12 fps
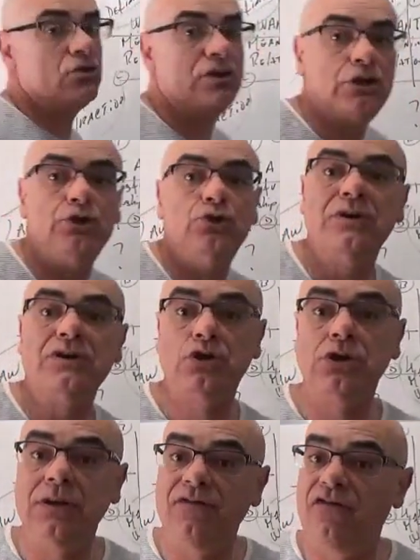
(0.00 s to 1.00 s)
you need to do is to
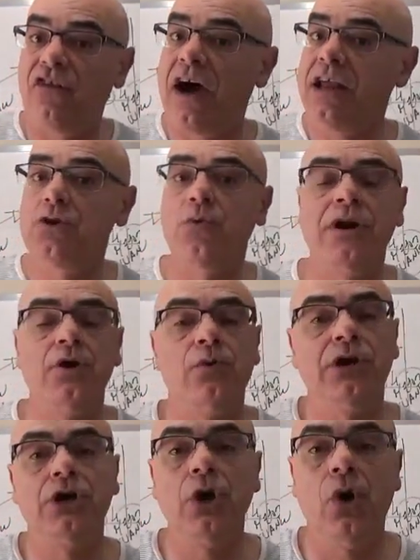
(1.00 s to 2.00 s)
define where you want
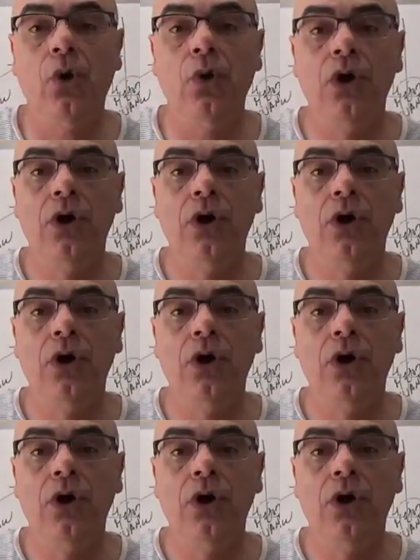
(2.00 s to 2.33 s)
to go.